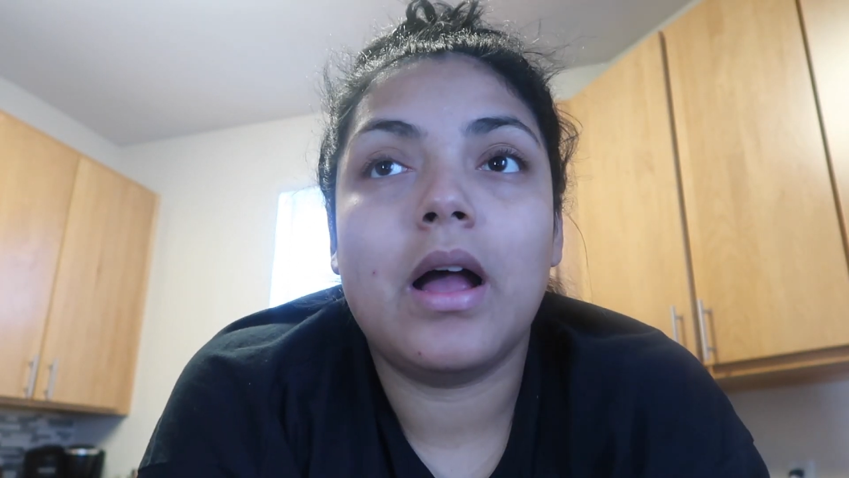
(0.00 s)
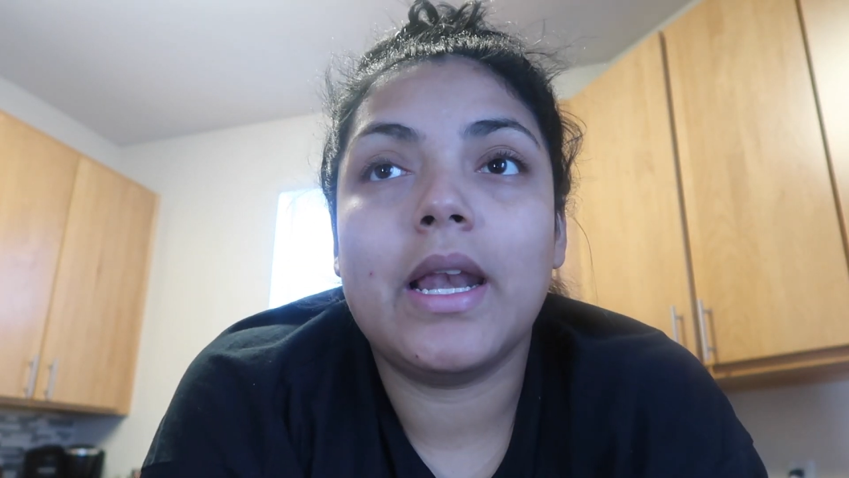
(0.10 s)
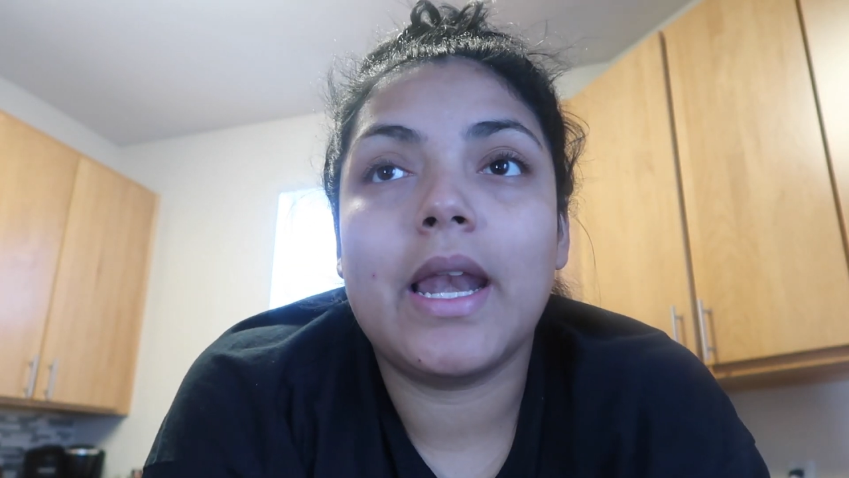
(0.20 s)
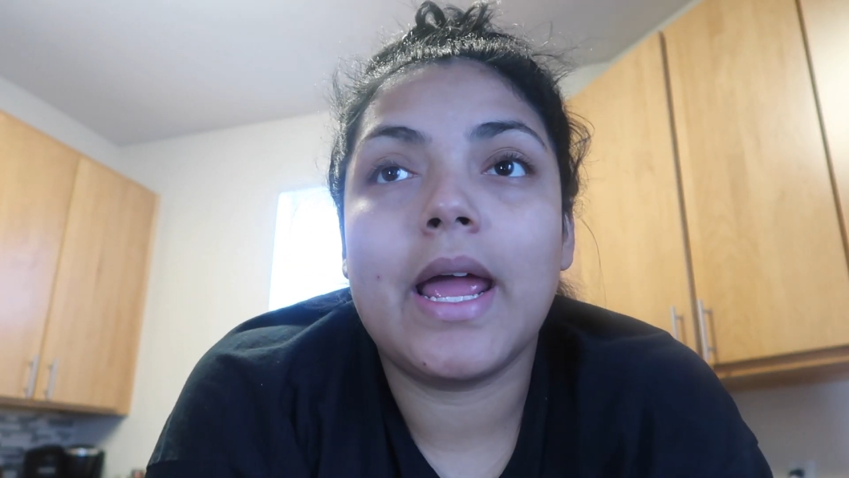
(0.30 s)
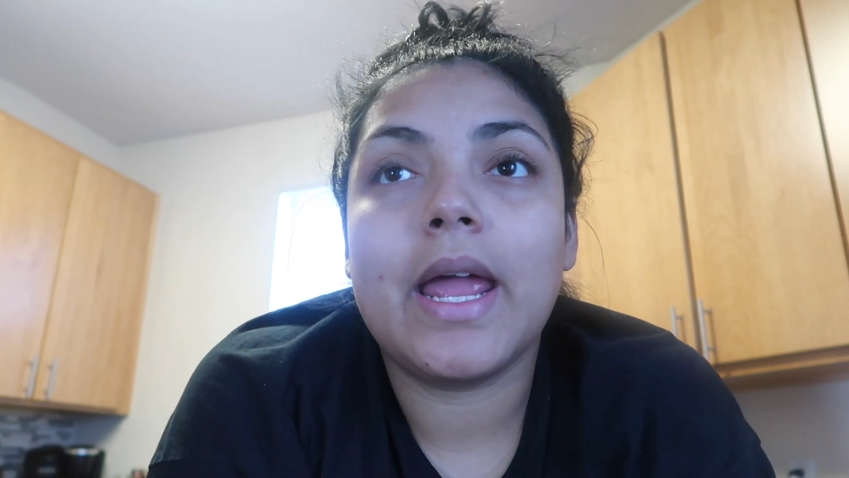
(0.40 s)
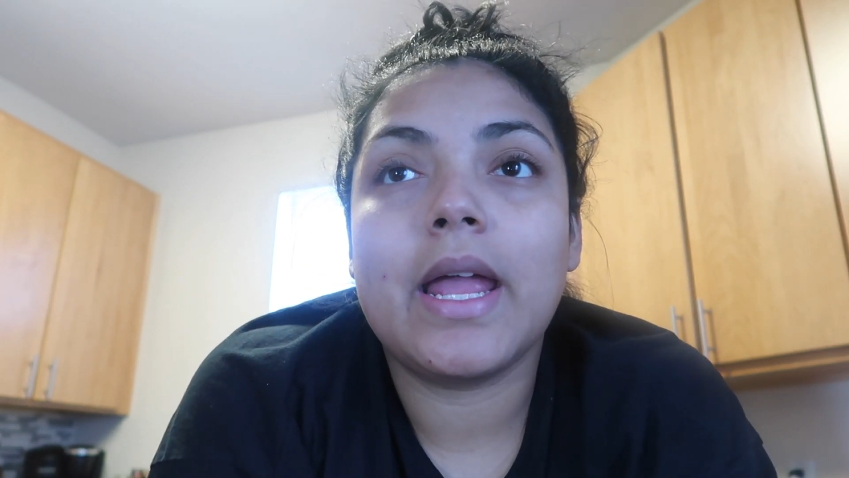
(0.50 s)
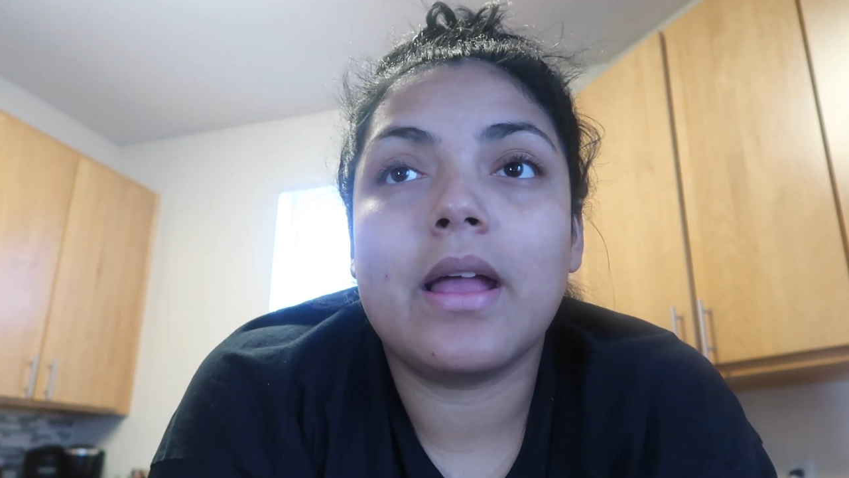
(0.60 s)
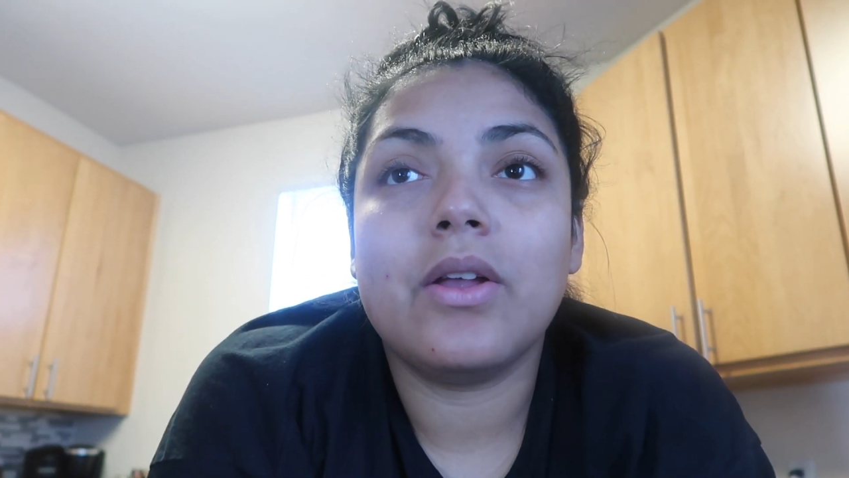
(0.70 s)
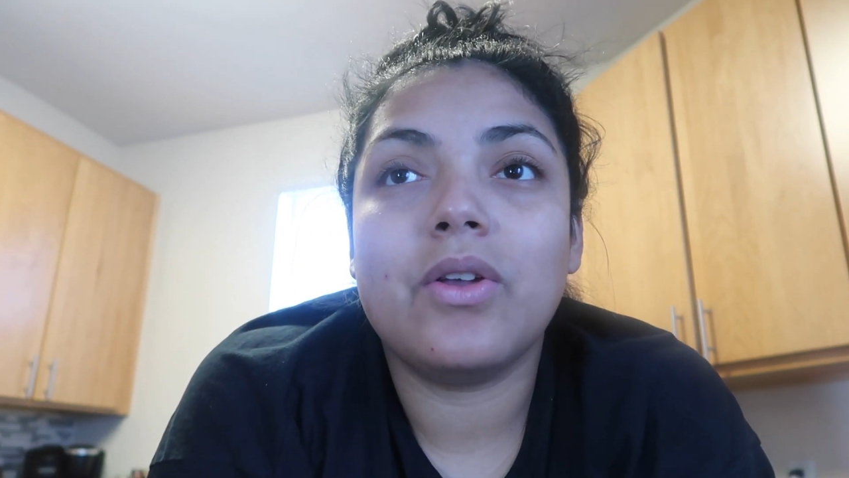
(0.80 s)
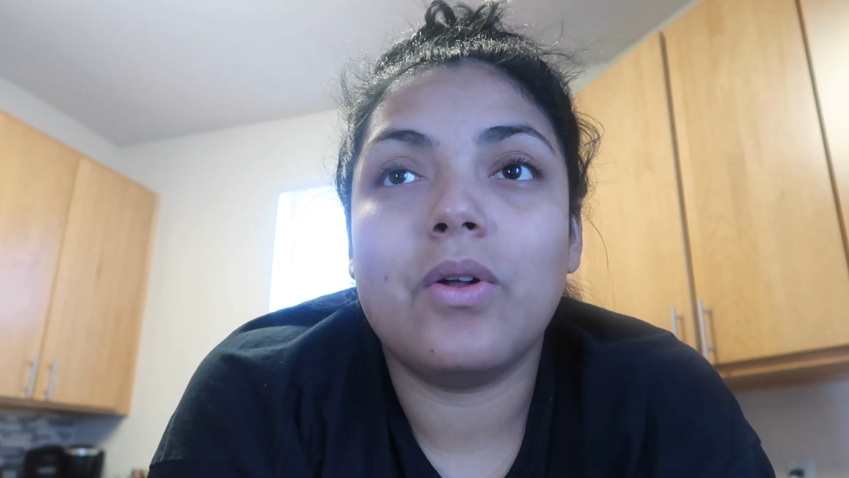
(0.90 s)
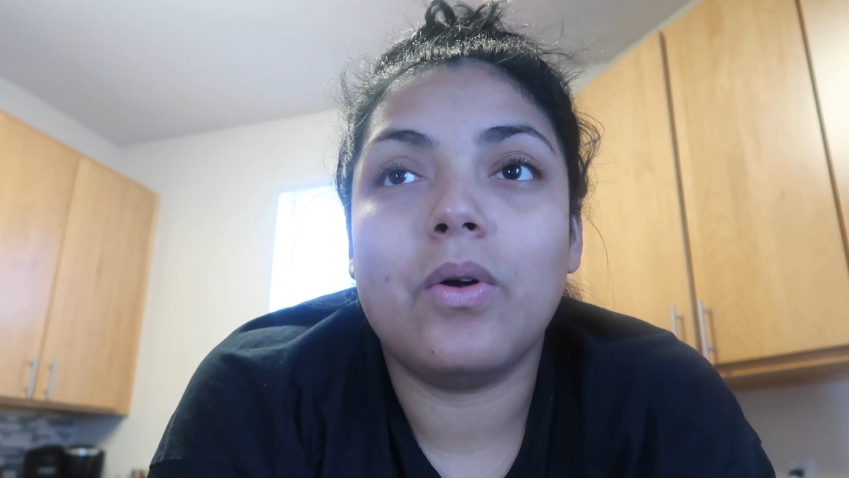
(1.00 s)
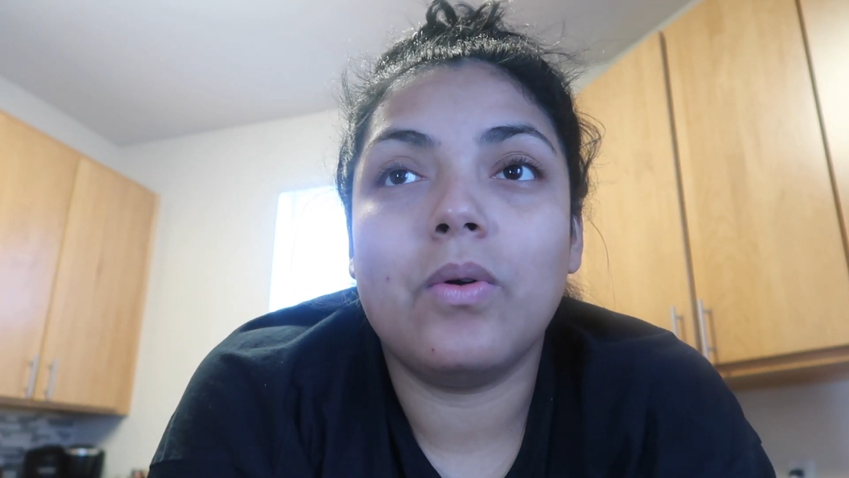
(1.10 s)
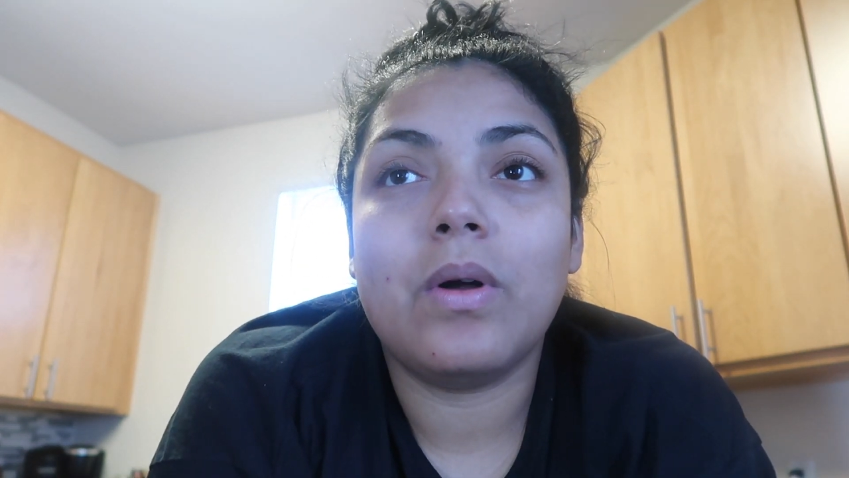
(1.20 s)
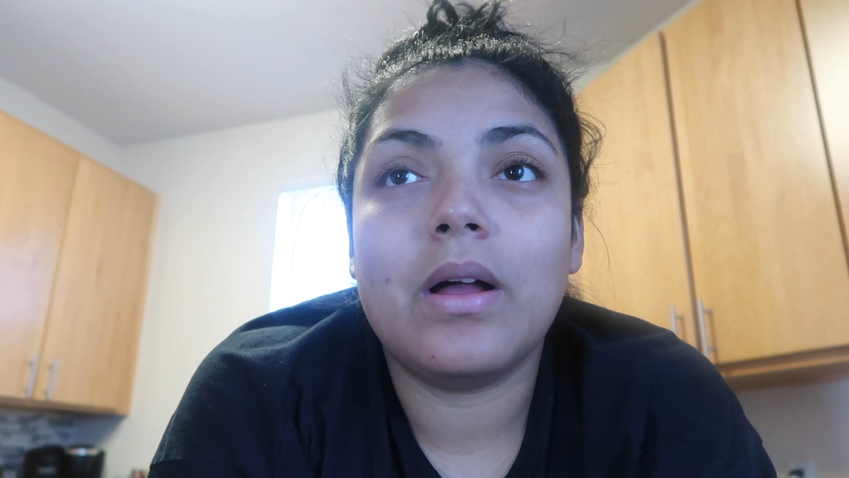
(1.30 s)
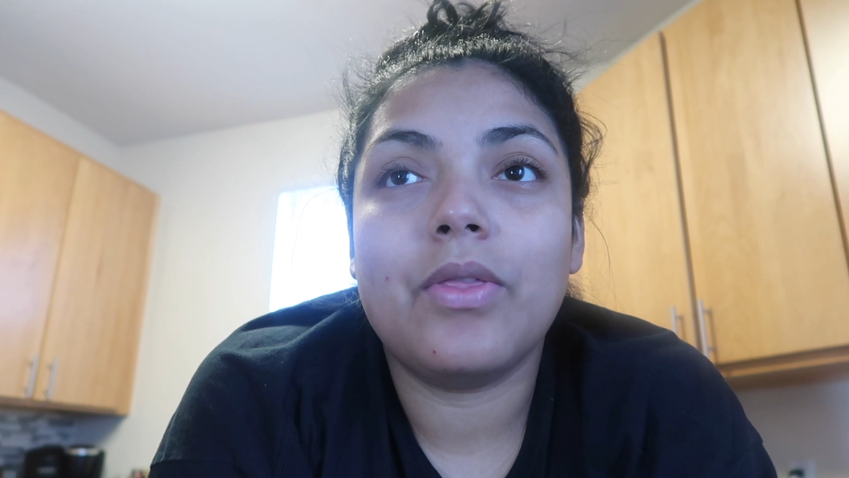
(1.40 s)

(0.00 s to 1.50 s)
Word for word: I like, you know,